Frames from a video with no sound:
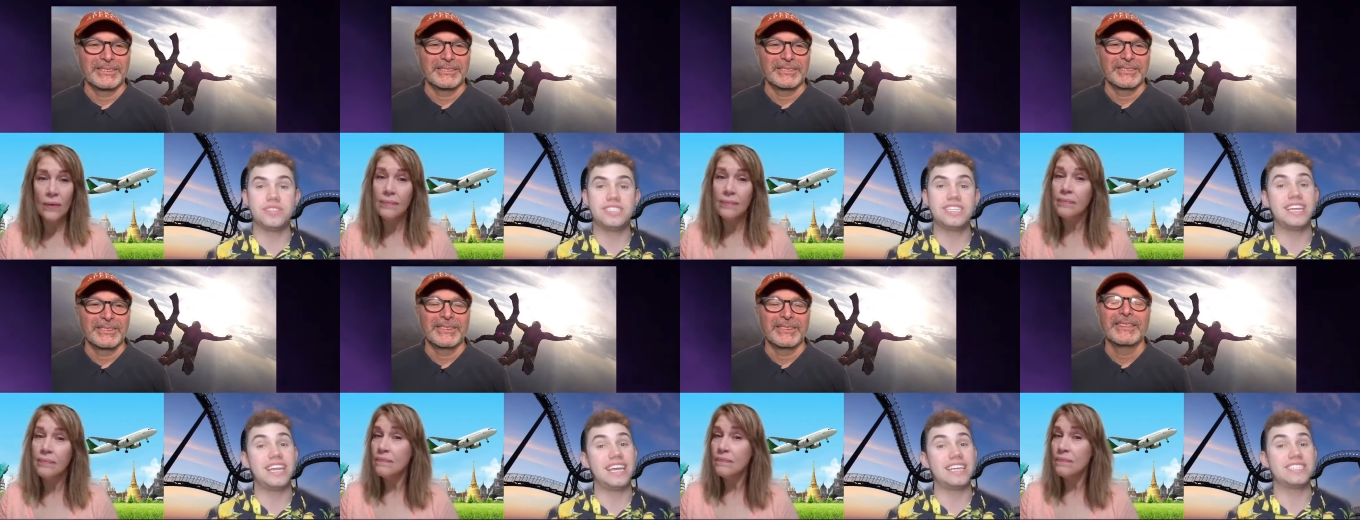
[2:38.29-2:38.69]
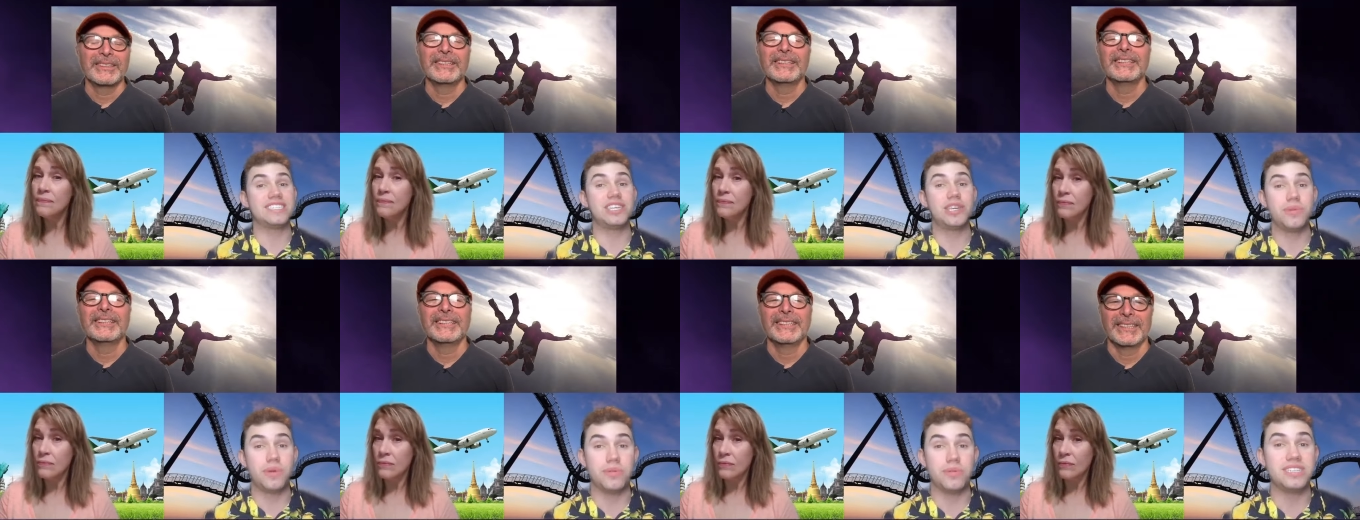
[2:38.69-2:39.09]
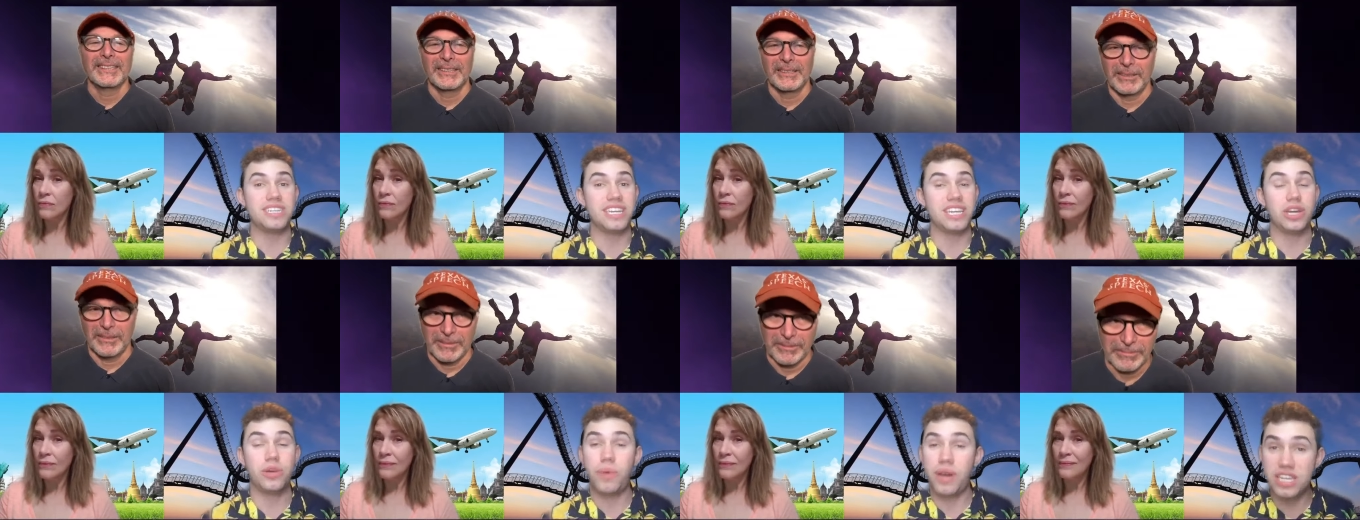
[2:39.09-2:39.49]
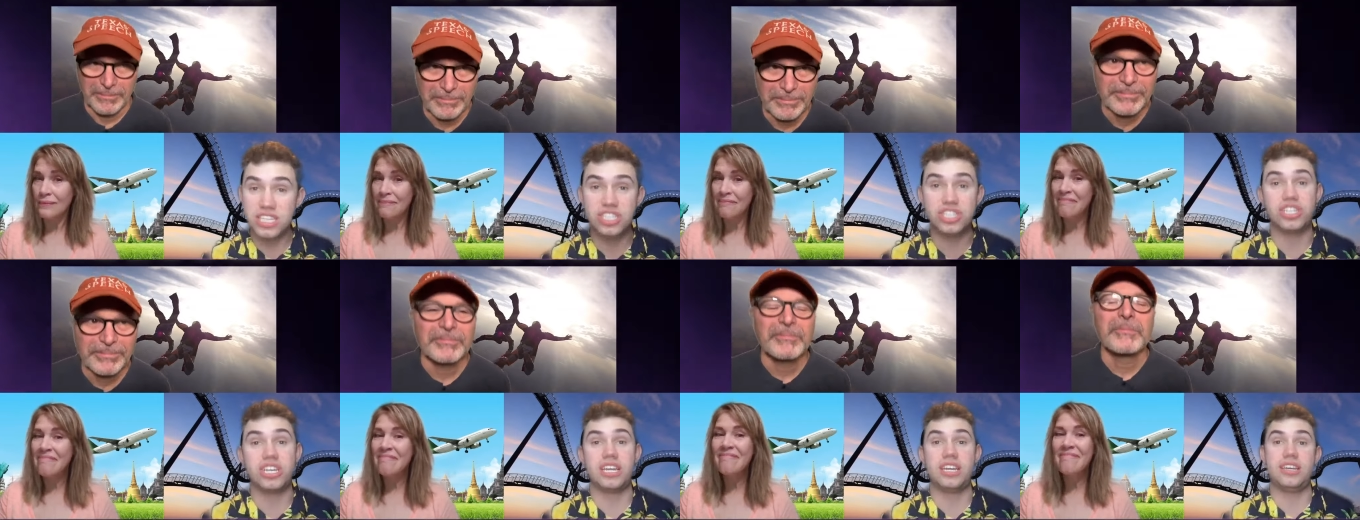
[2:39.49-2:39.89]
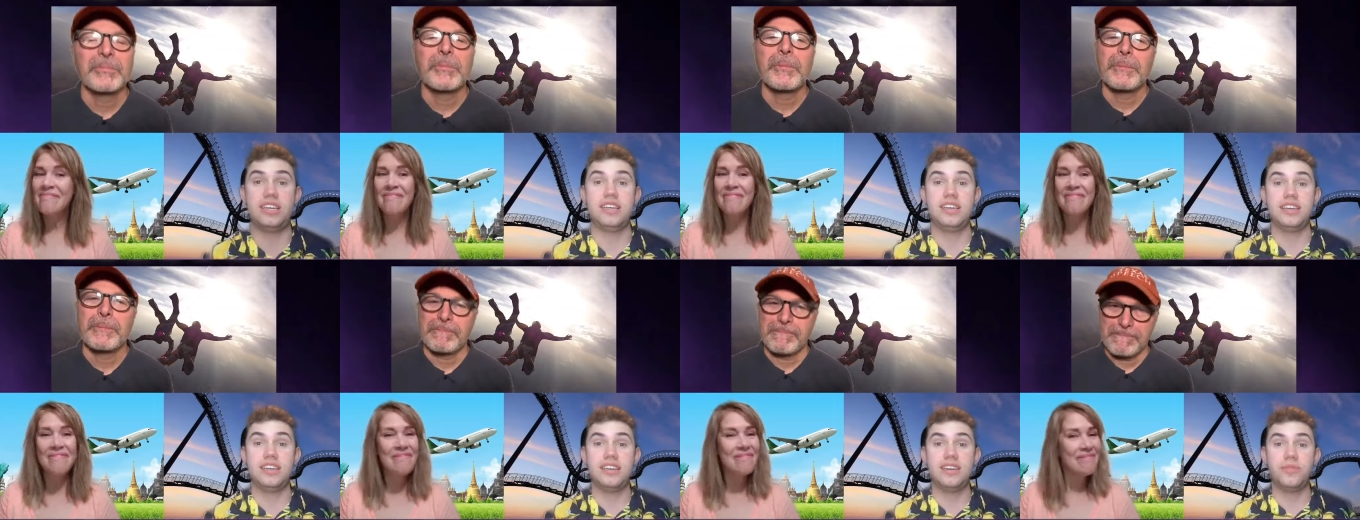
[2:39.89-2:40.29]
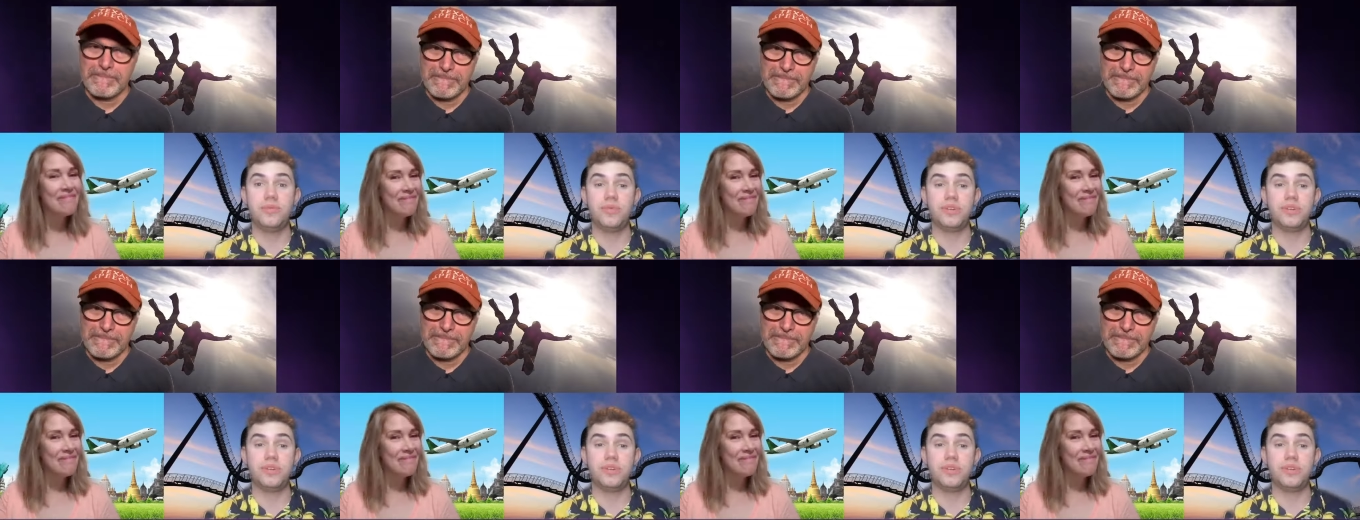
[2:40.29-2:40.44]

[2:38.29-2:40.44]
Speaker 1: today's QOTD question, mm-hmm.